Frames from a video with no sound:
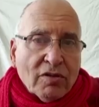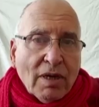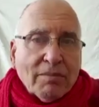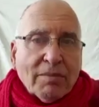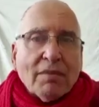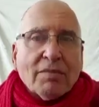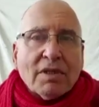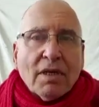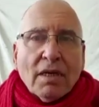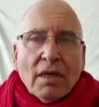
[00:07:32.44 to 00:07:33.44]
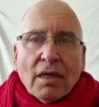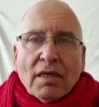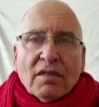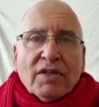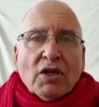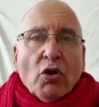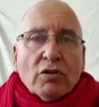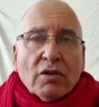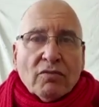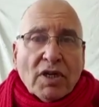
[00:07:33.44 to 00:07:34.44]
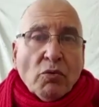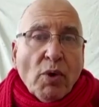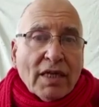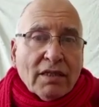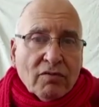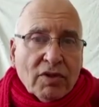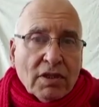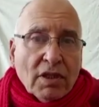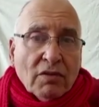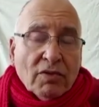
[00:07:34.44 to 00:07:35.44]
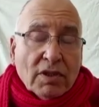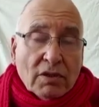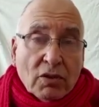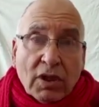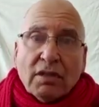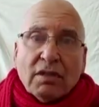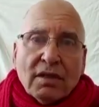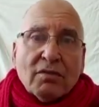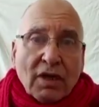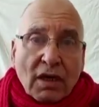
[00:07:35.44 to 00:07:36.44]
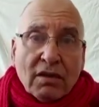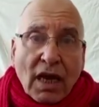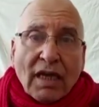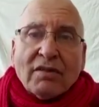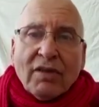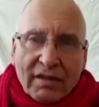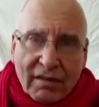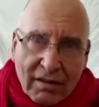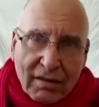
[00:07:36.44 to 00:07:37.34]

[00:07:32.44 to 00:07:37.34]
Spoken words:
sometimes it's very hot and very white and very you can see it without eyeglasses.